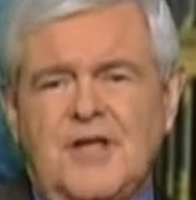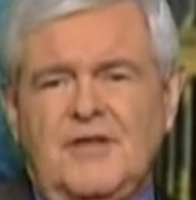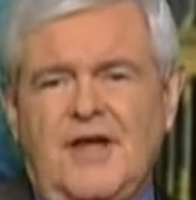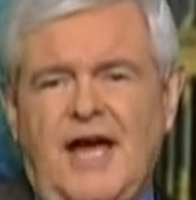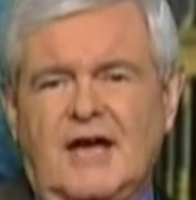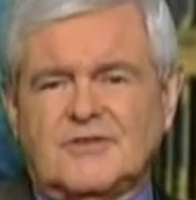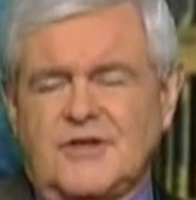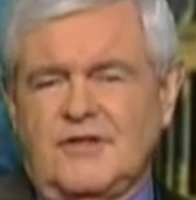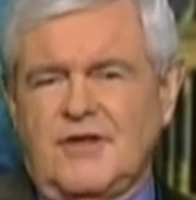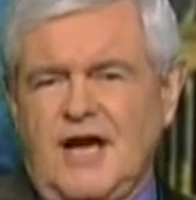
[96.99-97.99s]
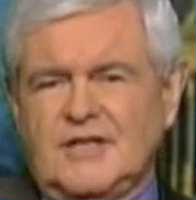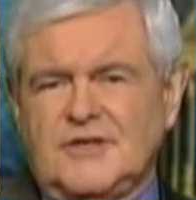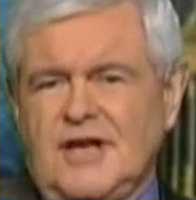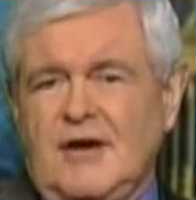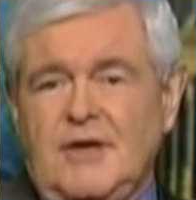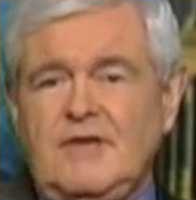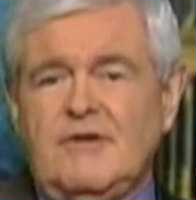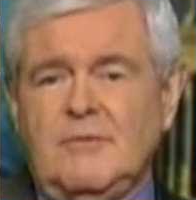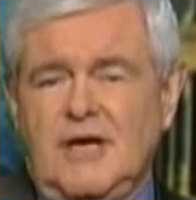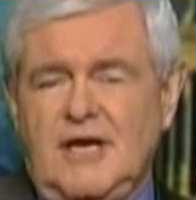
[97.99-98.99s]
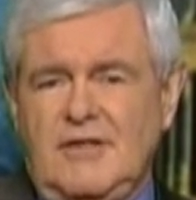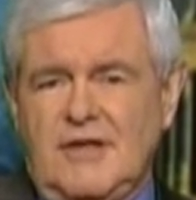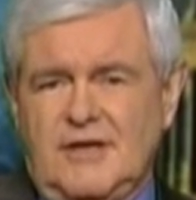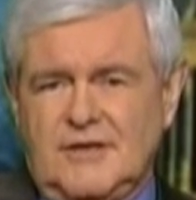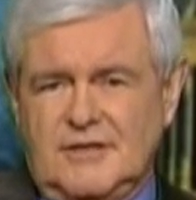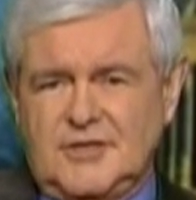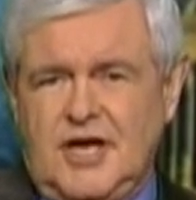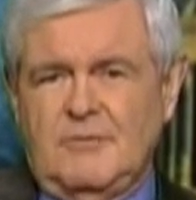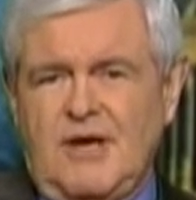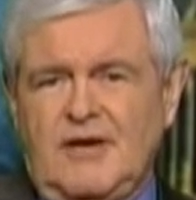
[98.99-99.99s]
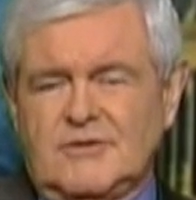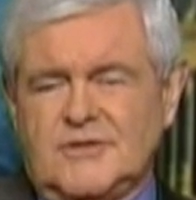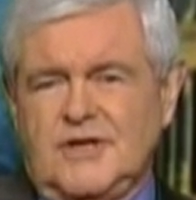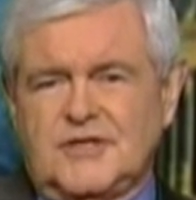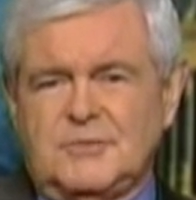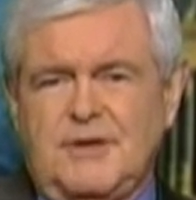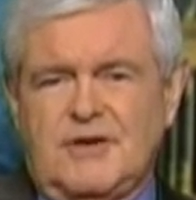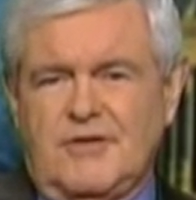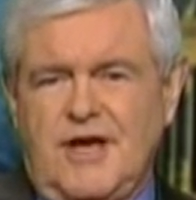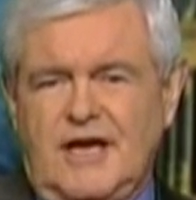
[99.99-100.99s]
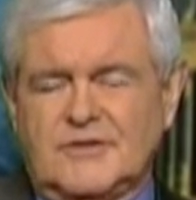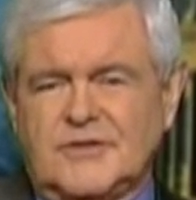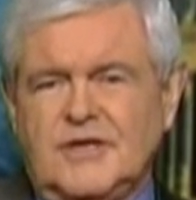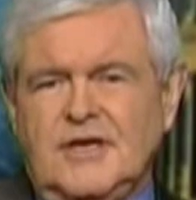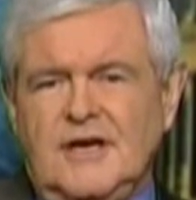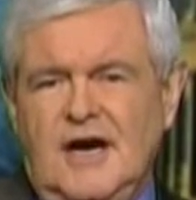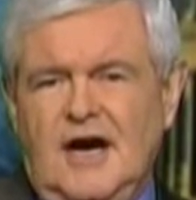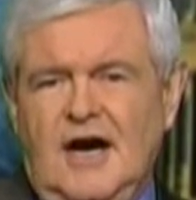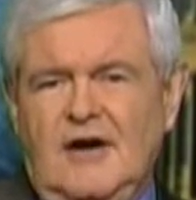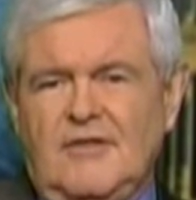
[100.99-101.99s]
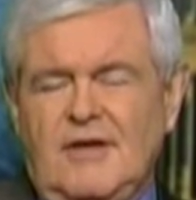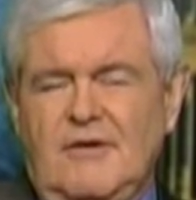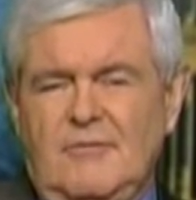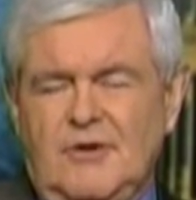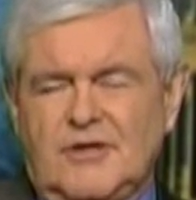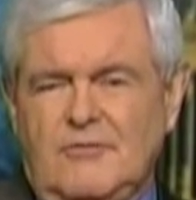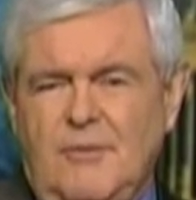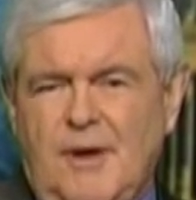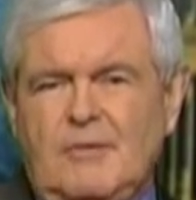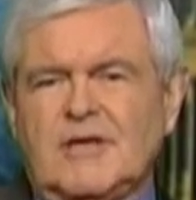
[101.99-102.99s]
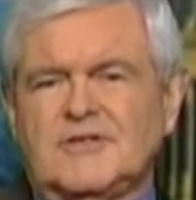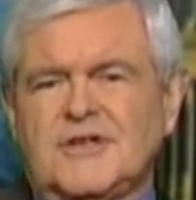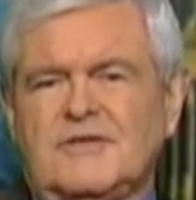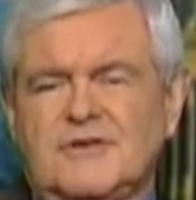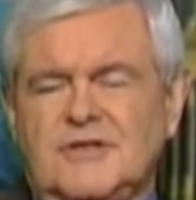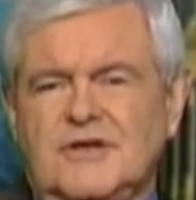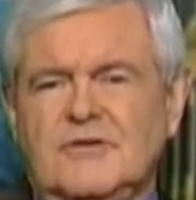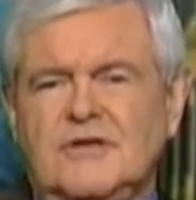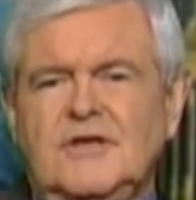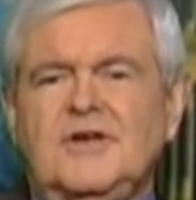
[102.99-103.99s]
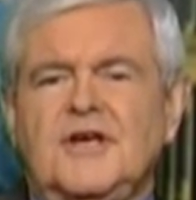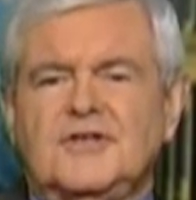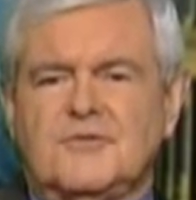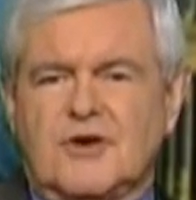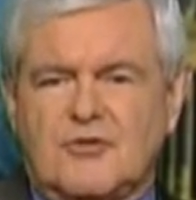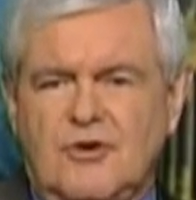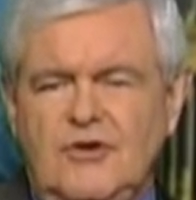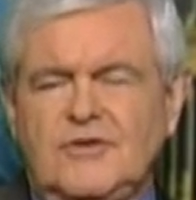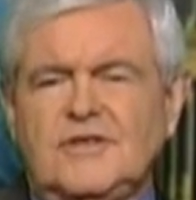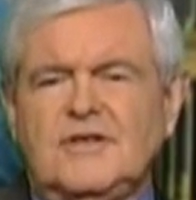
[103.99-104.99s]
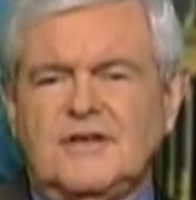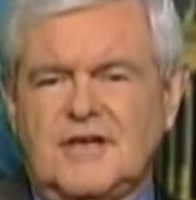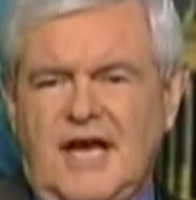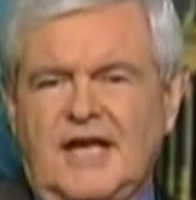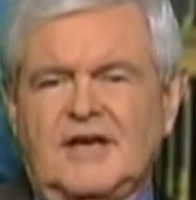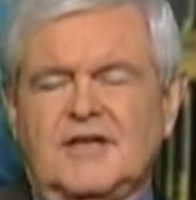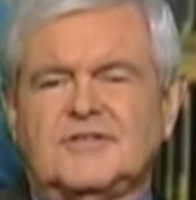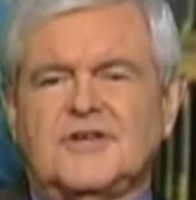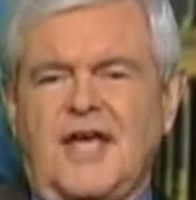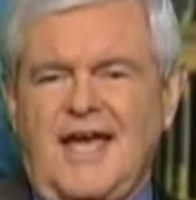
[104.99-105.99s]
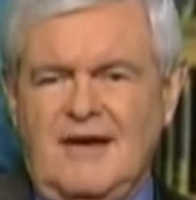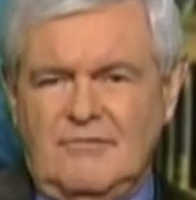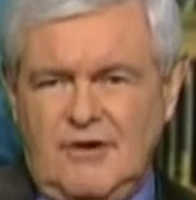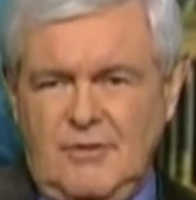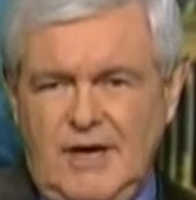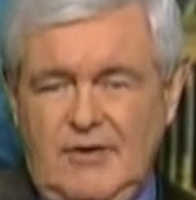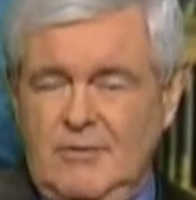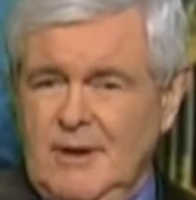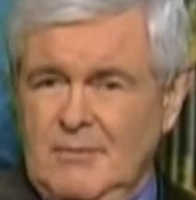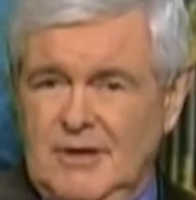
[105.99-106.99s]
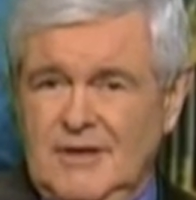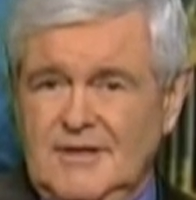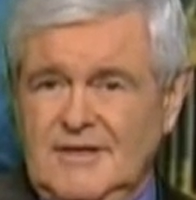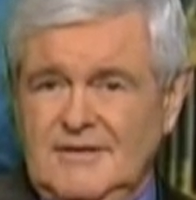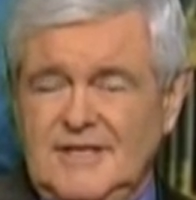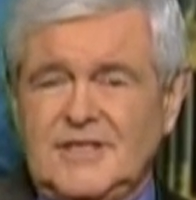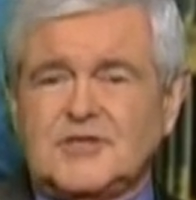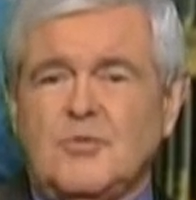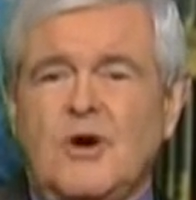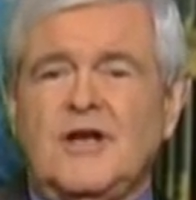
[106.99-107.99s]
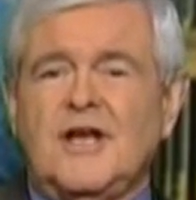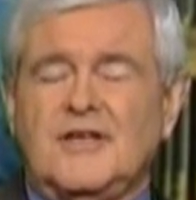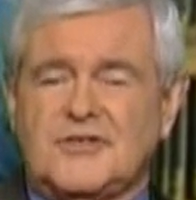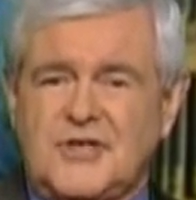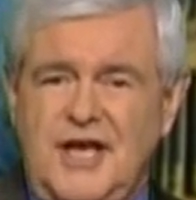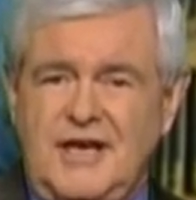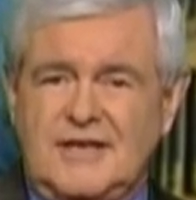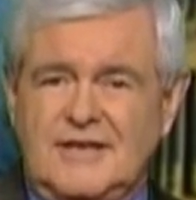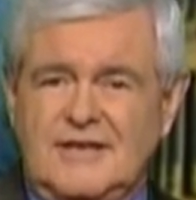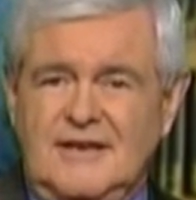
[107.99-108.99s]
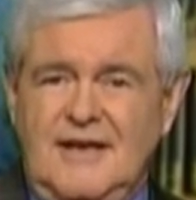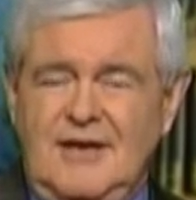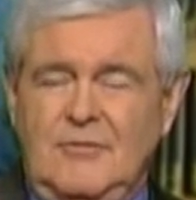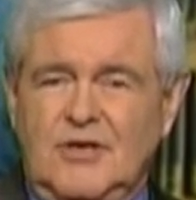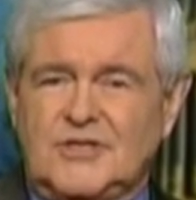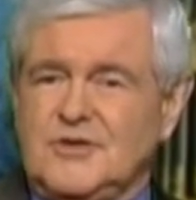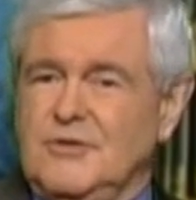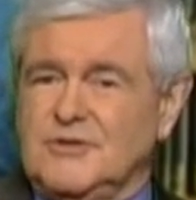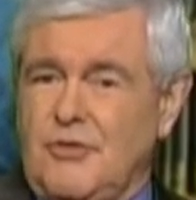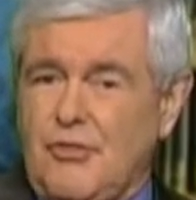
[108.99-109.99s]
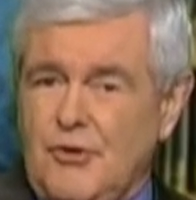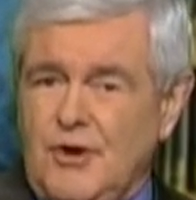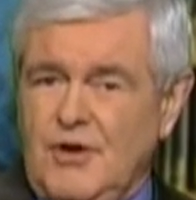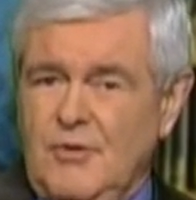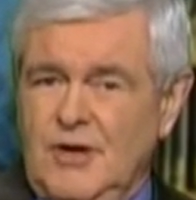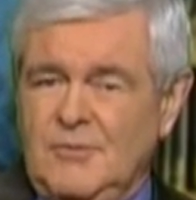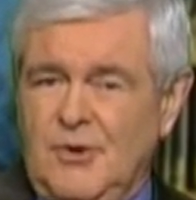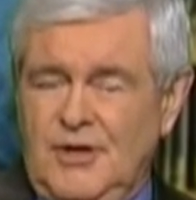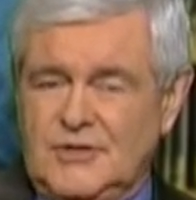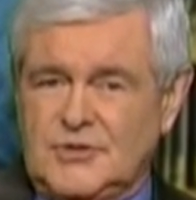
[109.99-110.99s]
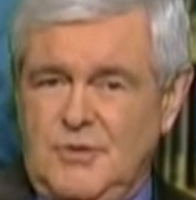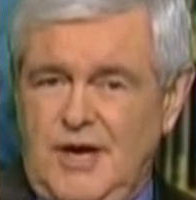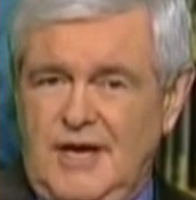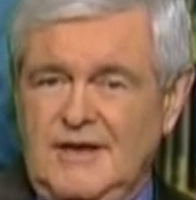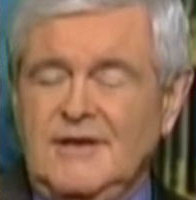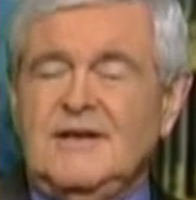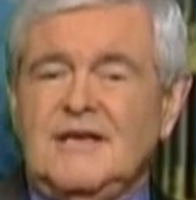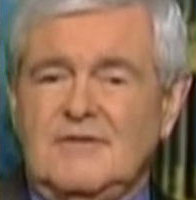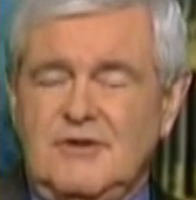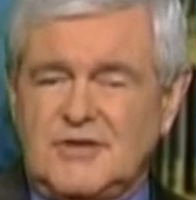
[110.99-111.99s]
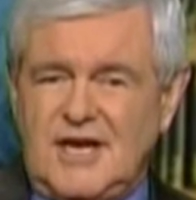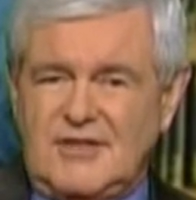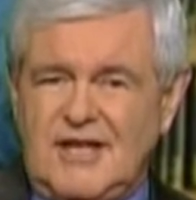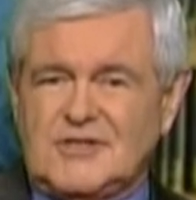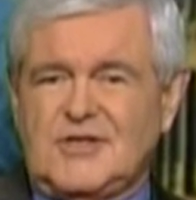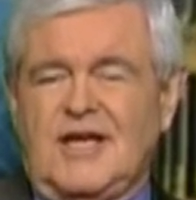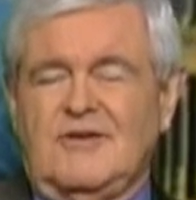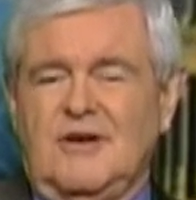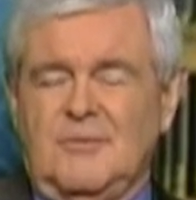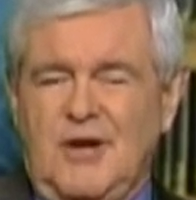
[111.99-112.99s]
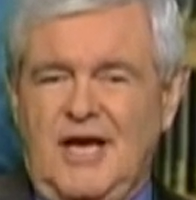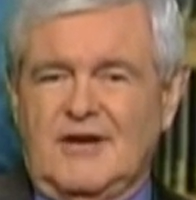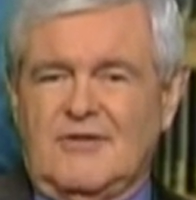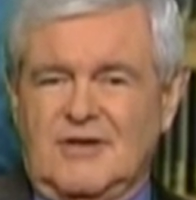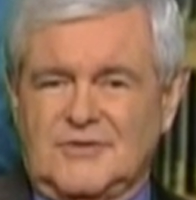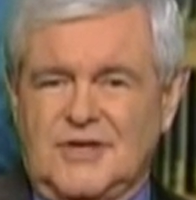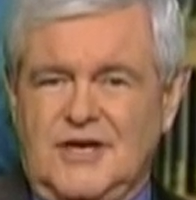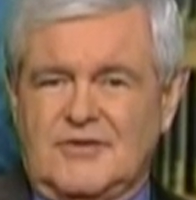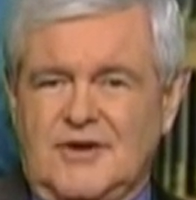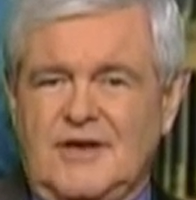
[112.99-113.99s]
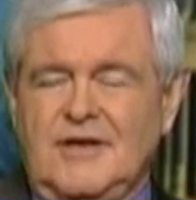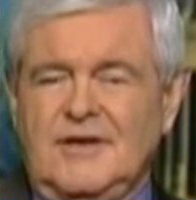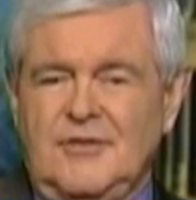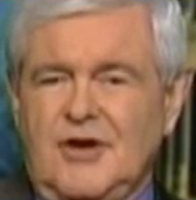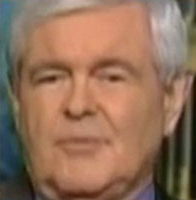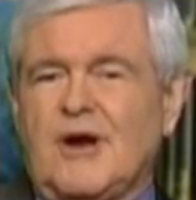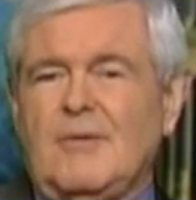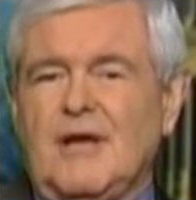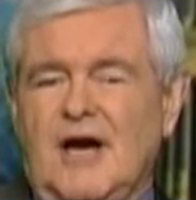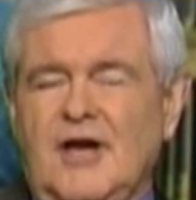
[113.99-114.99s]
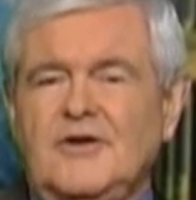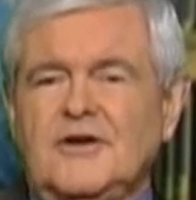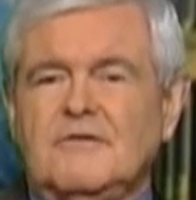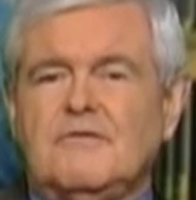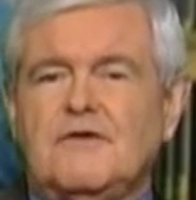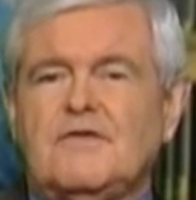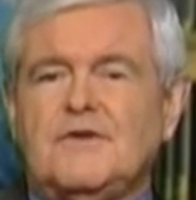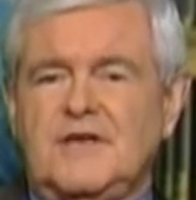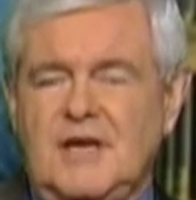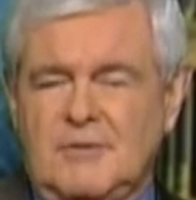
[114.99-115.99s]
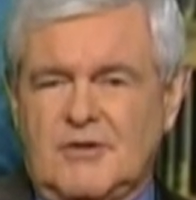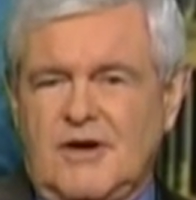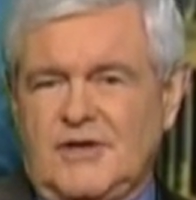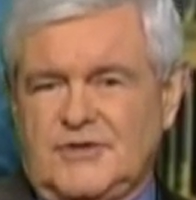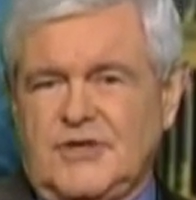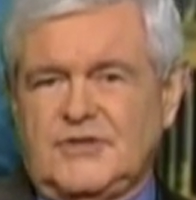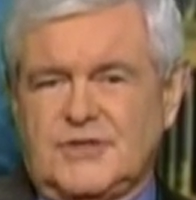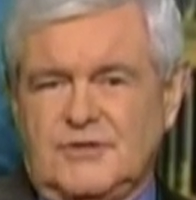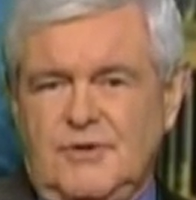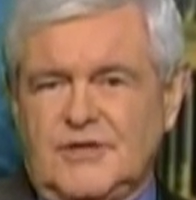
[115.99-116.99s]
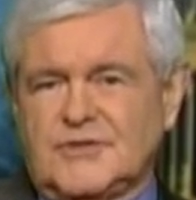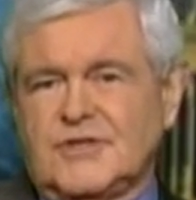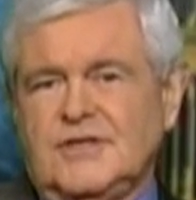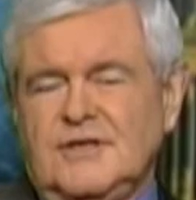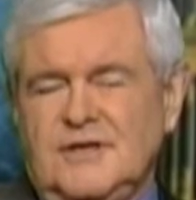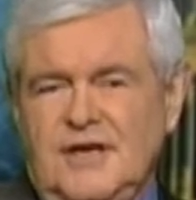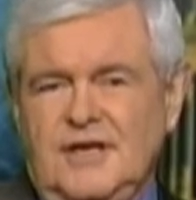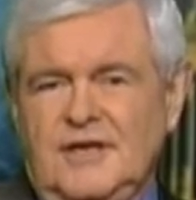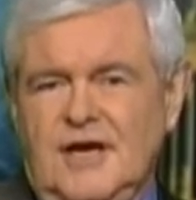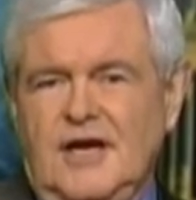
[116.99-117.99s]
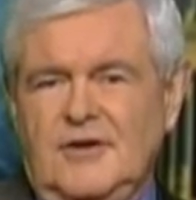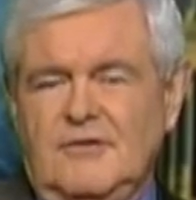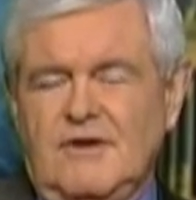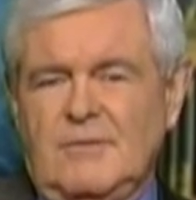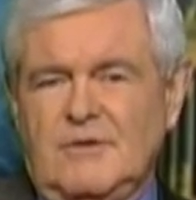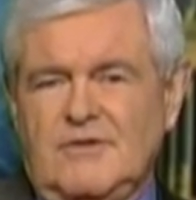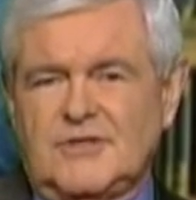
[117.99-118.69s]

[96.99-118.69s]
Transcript: In the House, I think the odds are now even money that John Boehner is the next Speaker of the House. What the Republicans have to do is recruit candidates everywhere. Remember, they just won a state in which there was a 31-point swing. If you take that standard and apply it across the country, there are probably 150 Democratic seats at risk in November of